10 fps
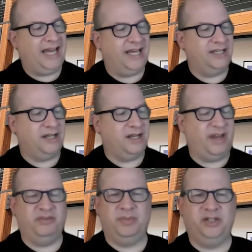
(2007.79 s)
And
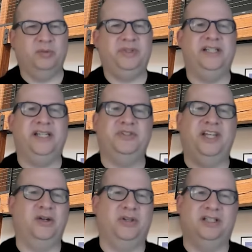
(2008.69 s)
everybody normally
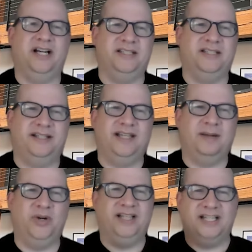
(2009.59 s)
leaves. They go to the client side at
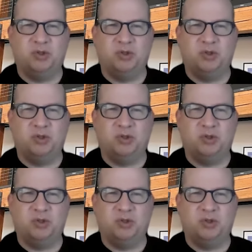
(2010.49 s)
that point.